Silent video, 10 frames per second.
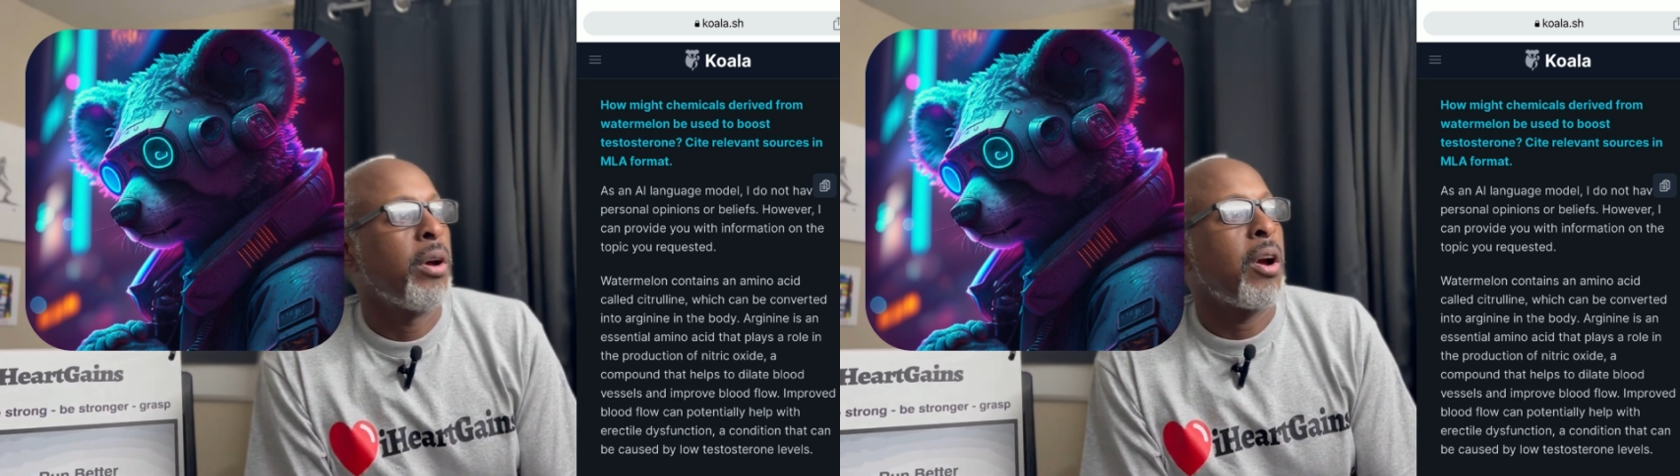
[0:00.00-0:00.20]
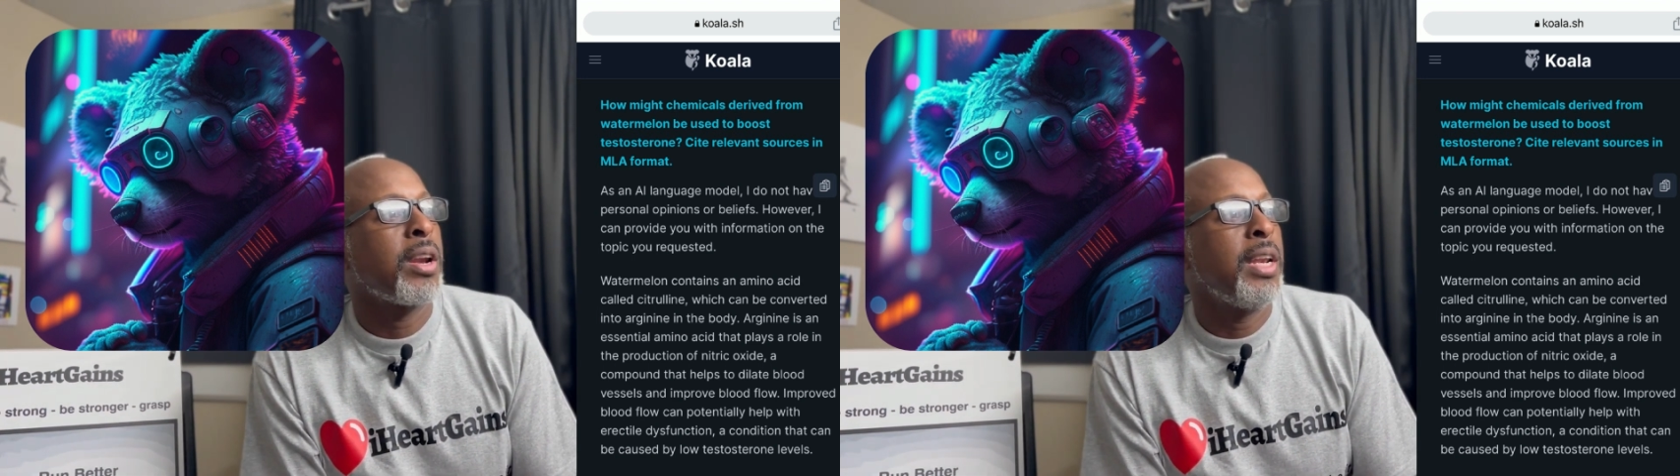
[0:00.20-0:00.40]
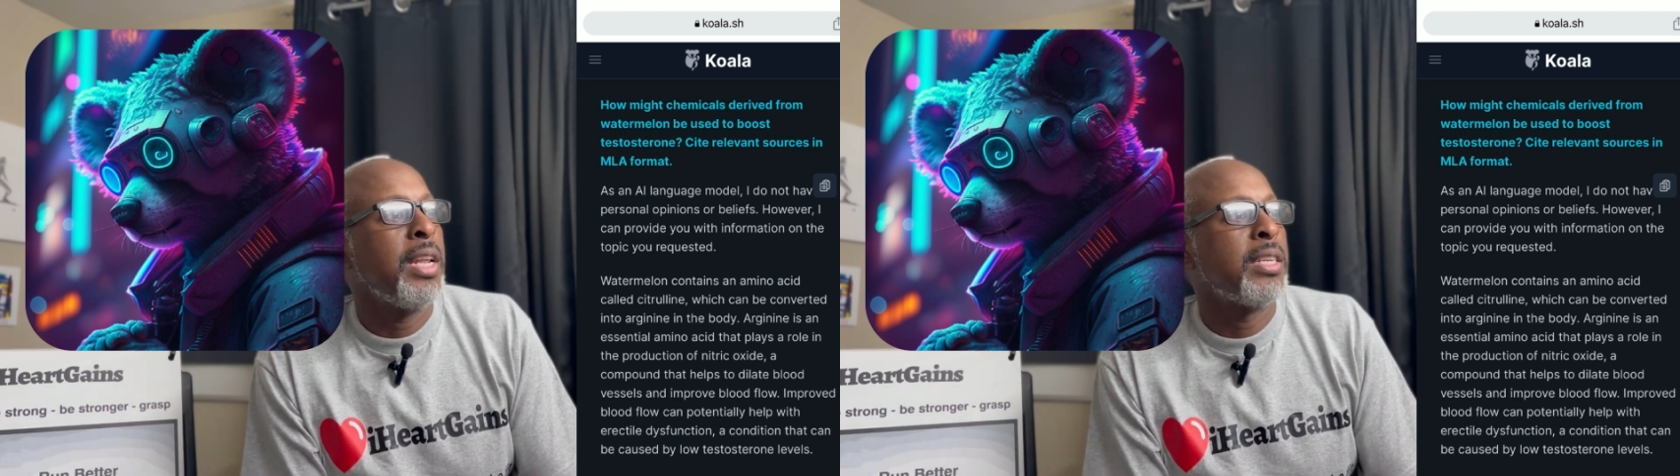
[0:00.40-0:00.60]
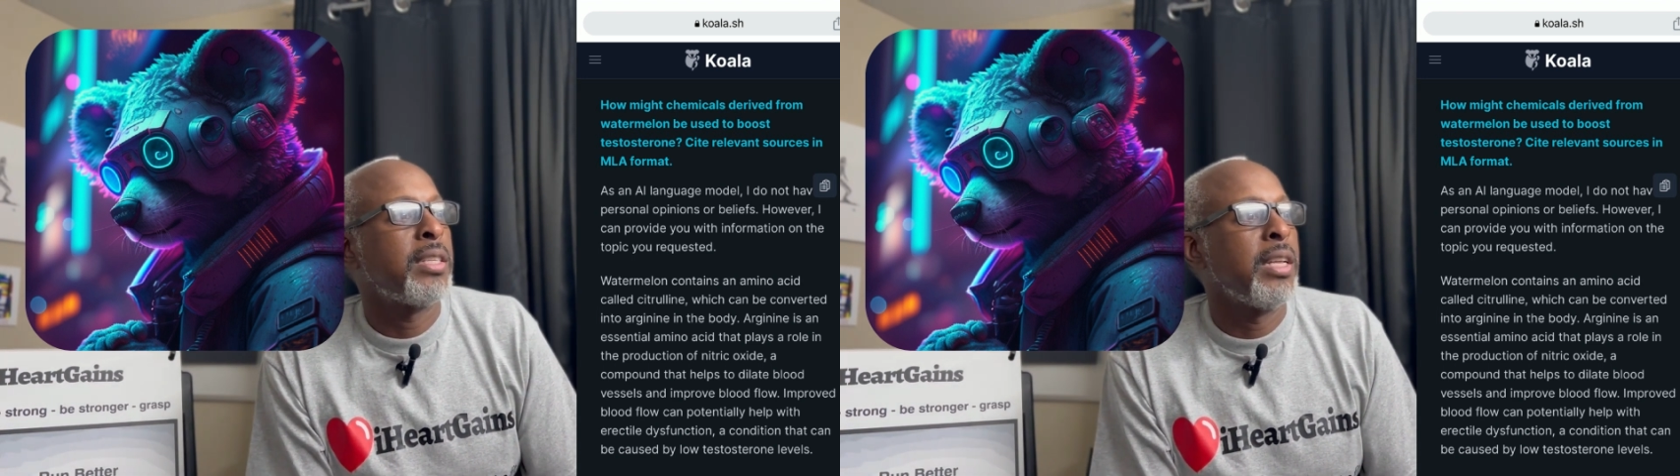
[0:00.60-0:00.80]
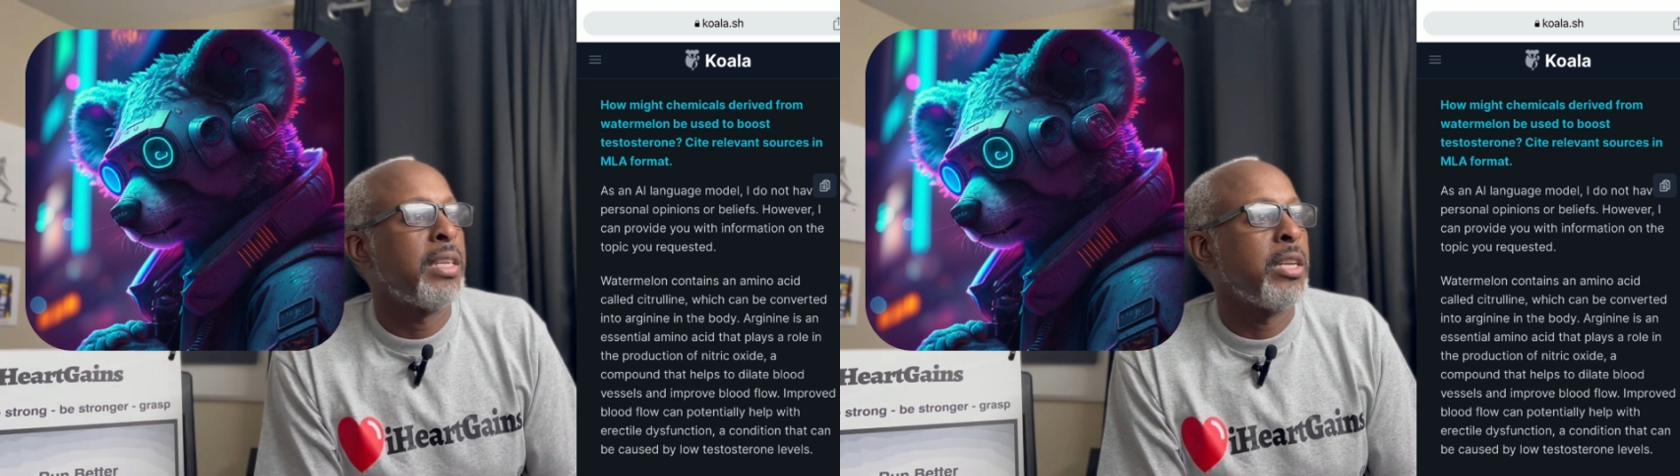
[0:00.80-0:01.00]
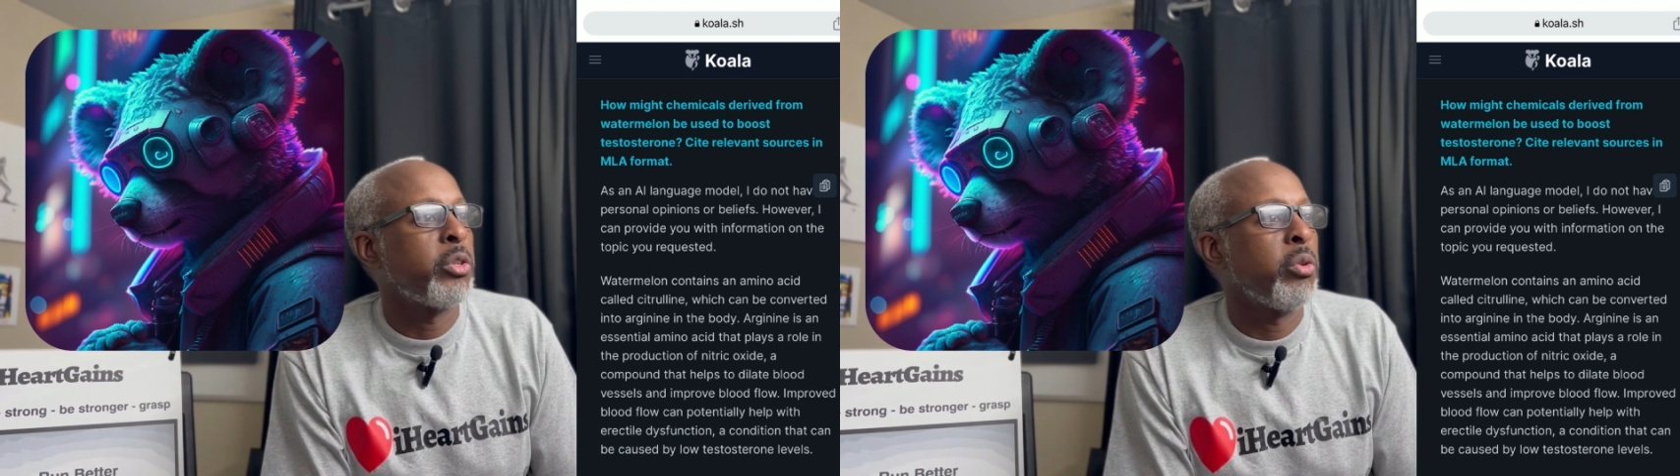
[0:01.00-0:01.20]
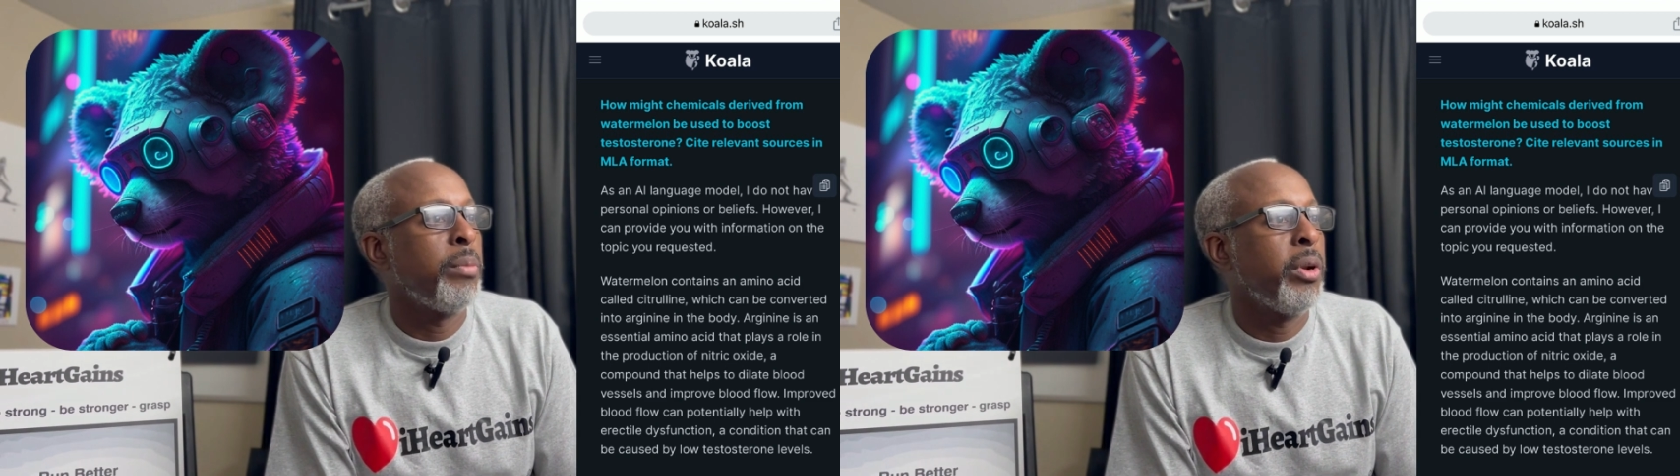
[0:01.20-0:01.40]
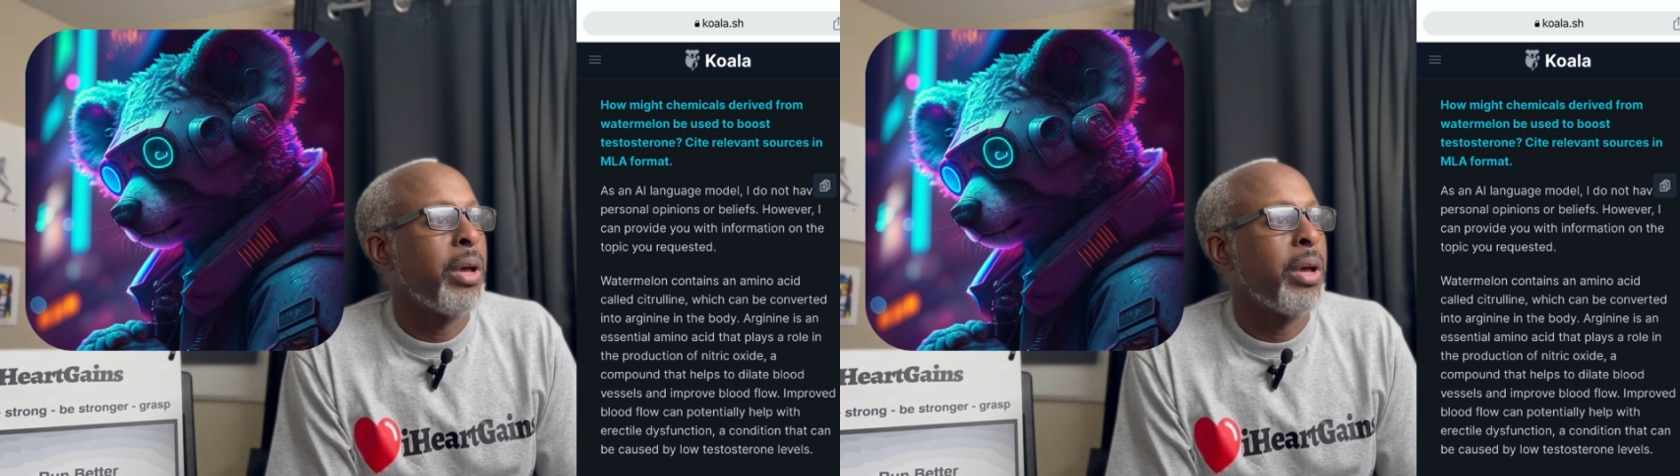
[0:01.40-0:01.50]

Arginine is the essential amino